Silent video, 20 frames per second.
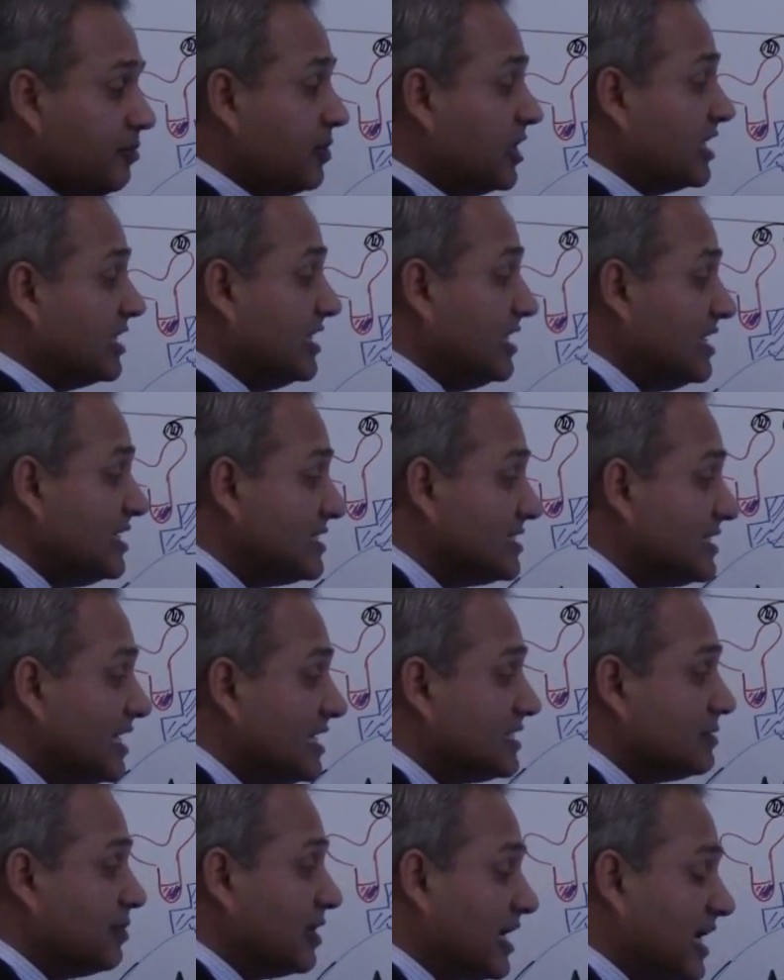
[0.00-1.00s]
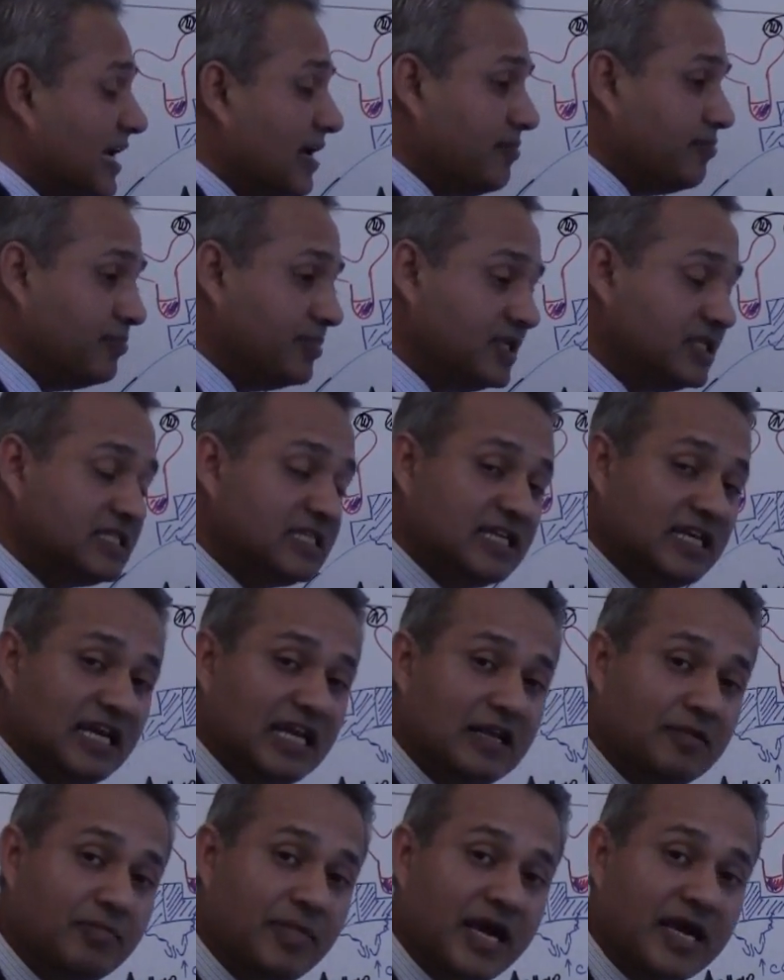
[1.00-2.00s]
But these cells became busy
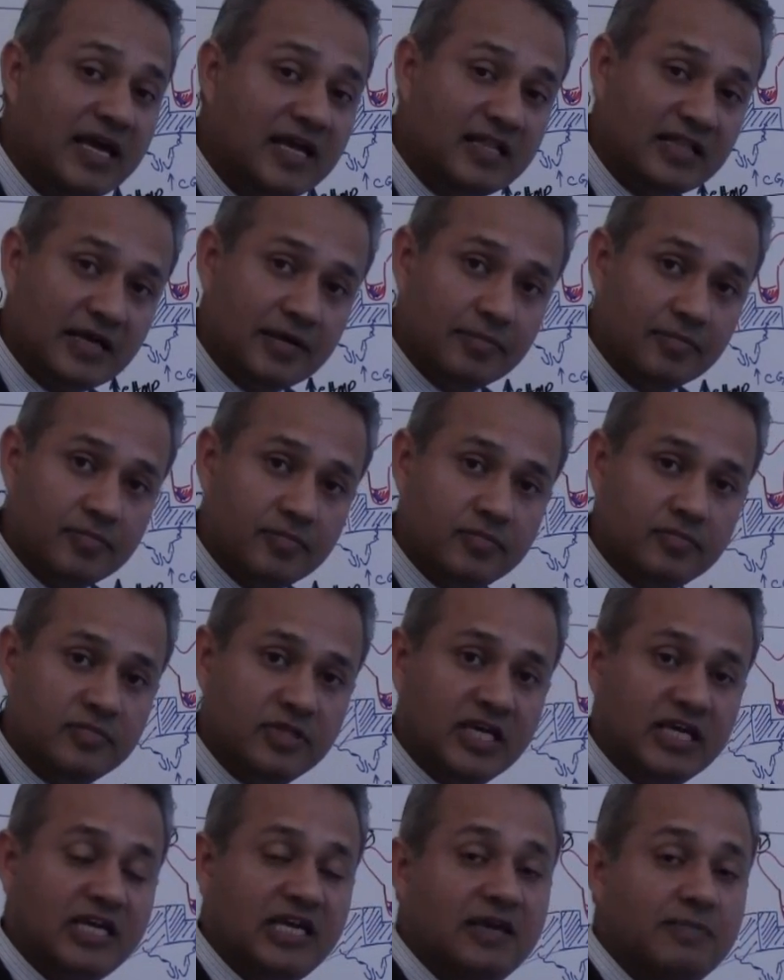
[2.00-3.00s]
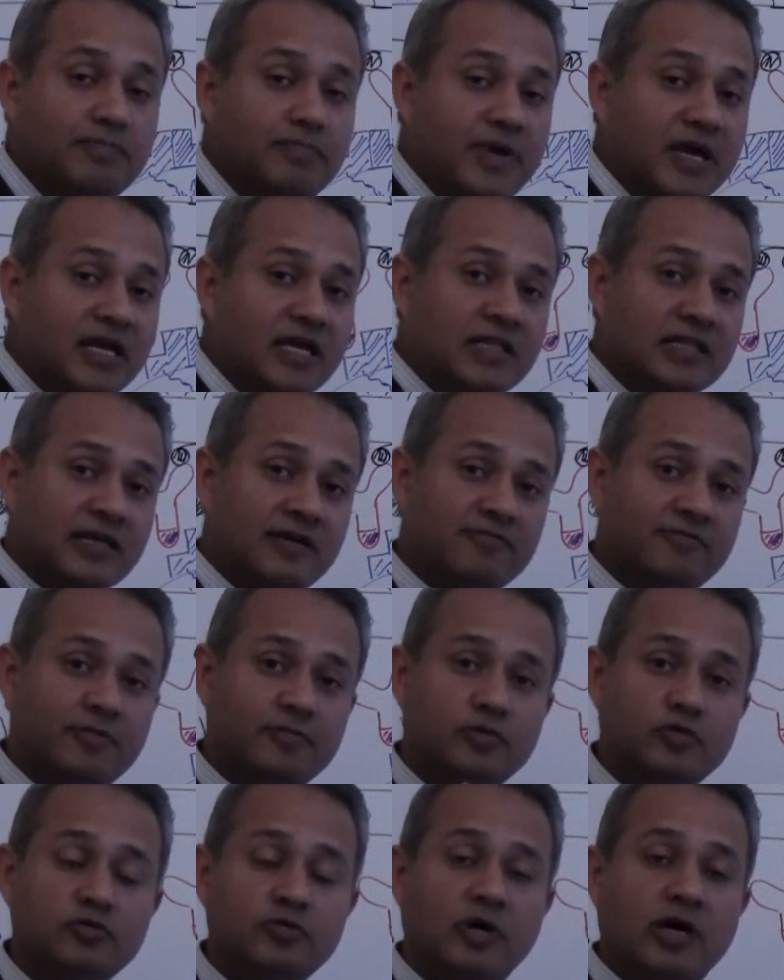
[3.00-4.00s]
in making them. They keep making them
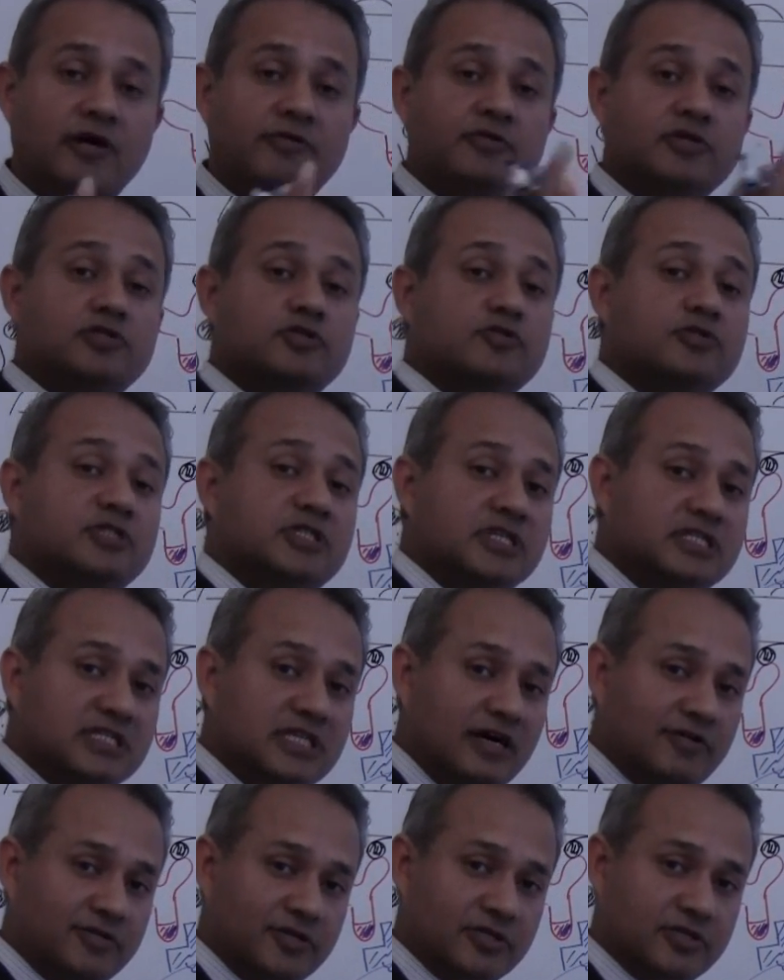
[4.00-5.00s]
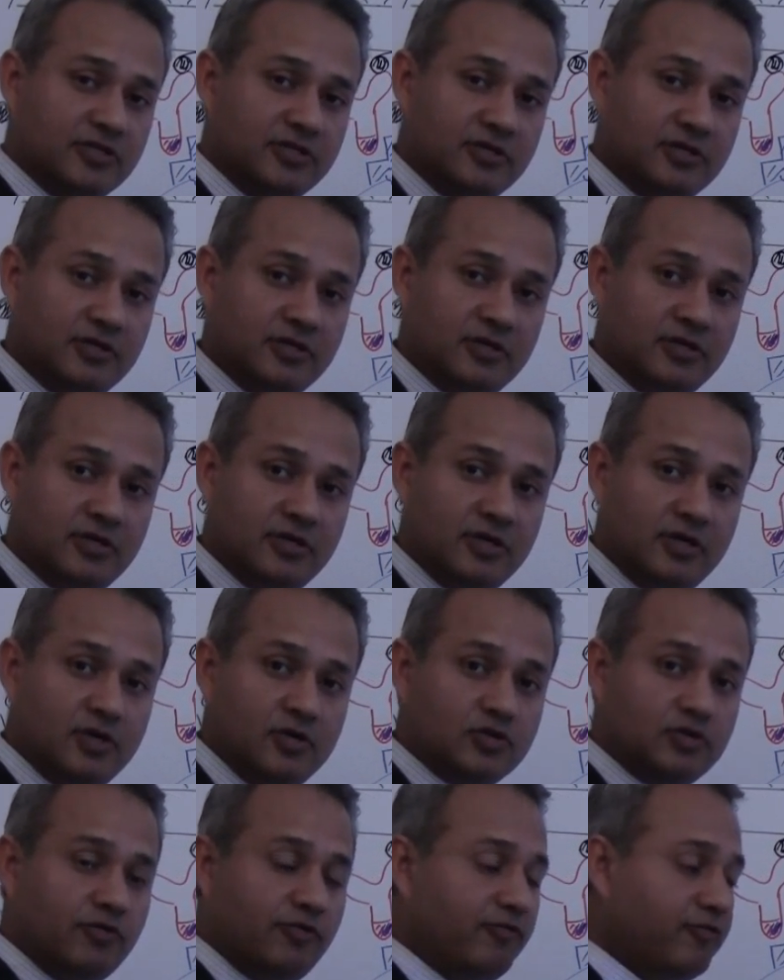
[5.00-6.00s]
from 2 hours to 6 hours.
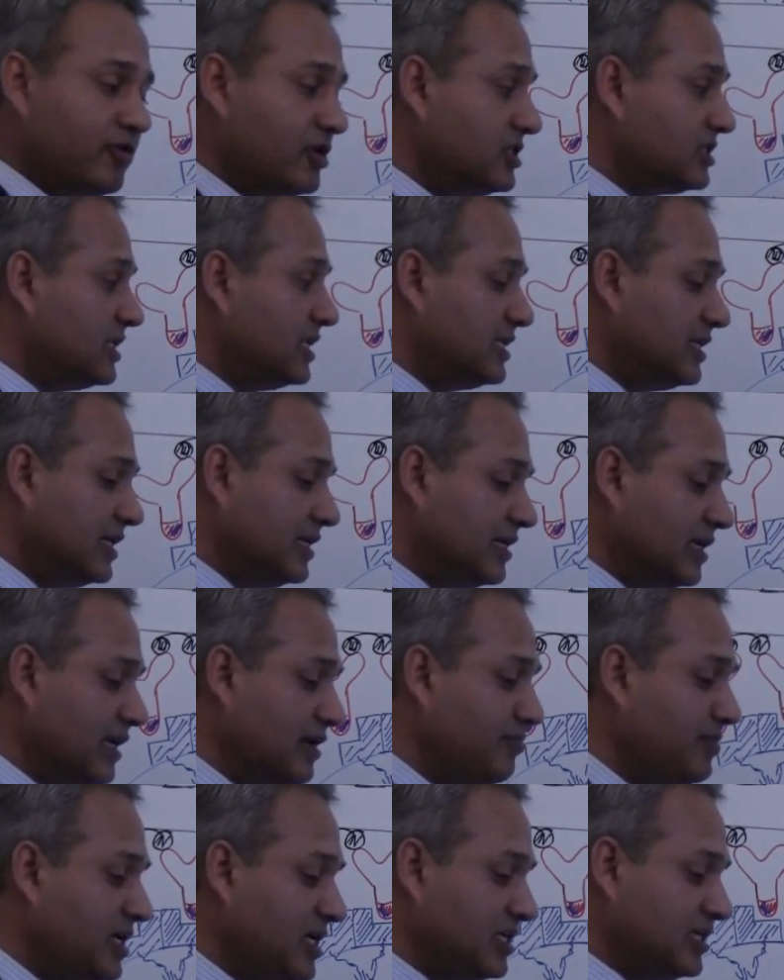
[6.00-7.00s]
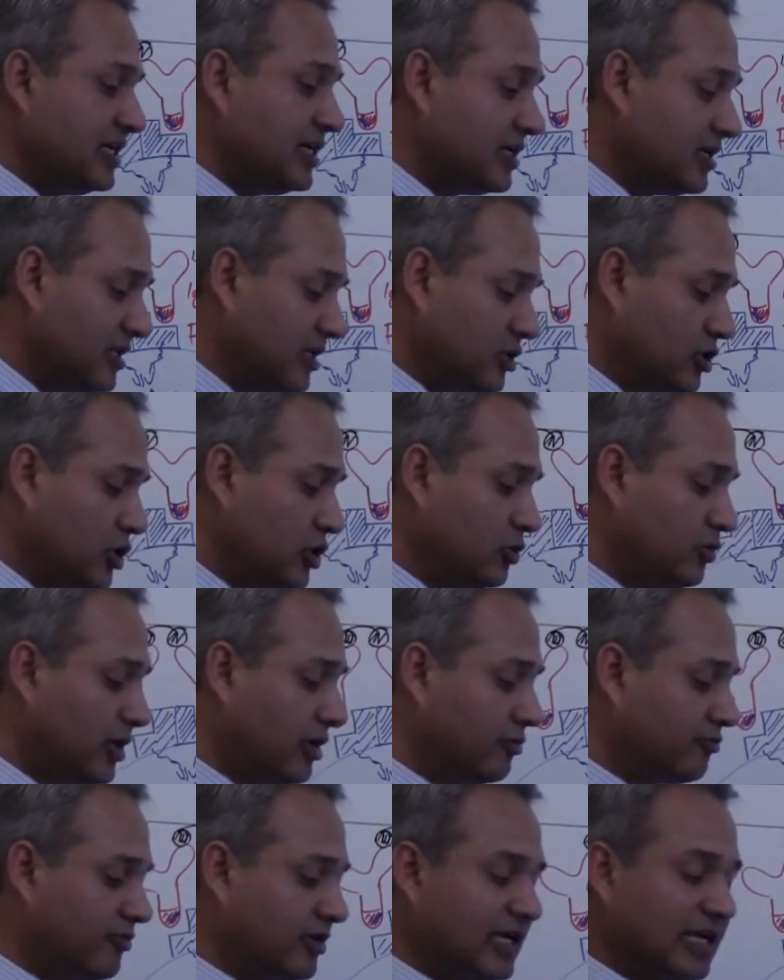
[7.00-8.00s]
So first they did immediate, they threw
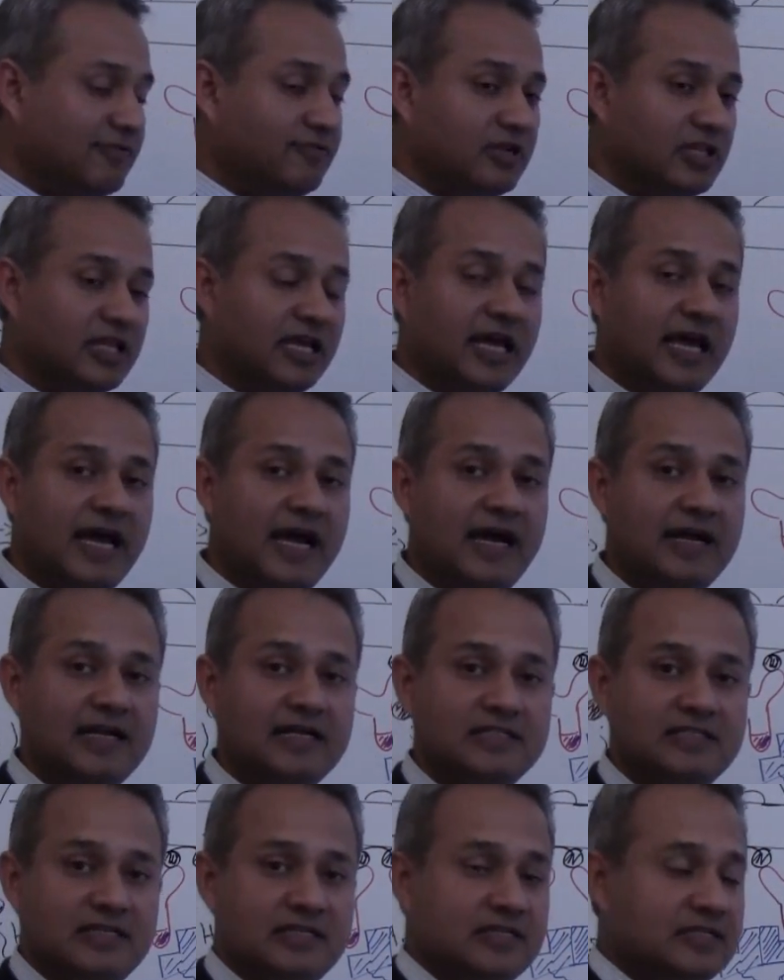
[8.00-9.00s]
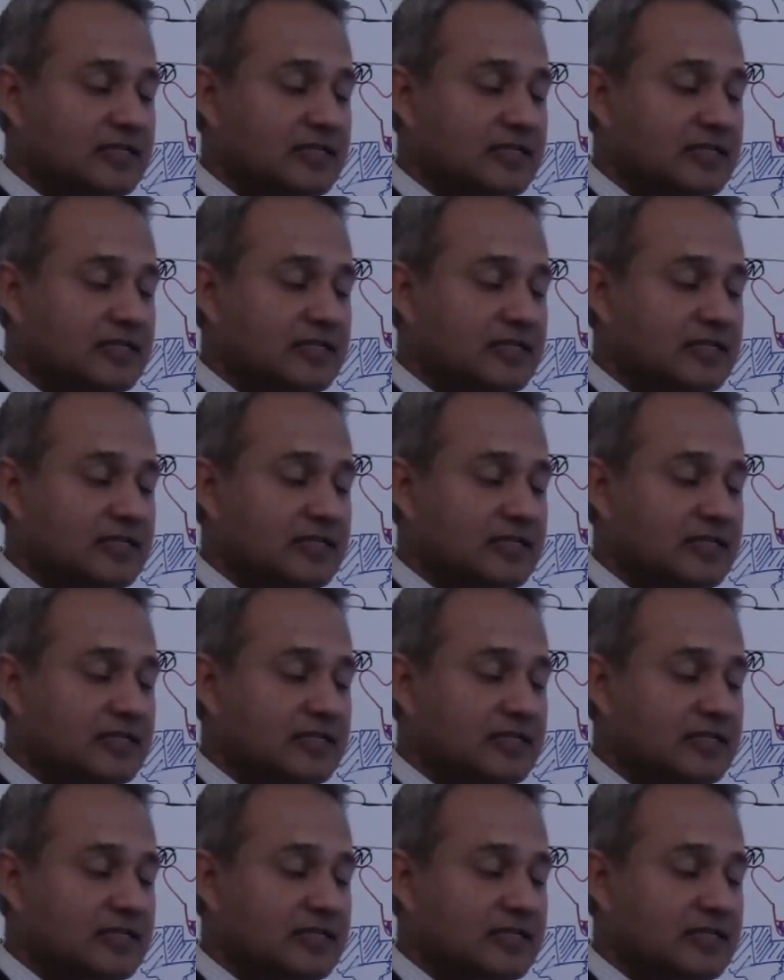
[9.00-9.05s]
out whatever they had as a